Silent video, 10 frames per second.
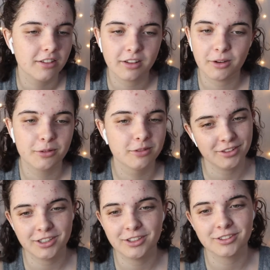No,
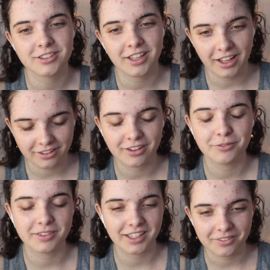13-year-olds
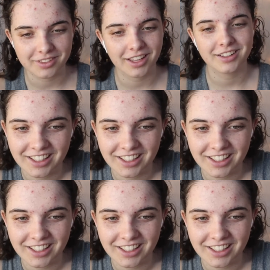cannot be named that.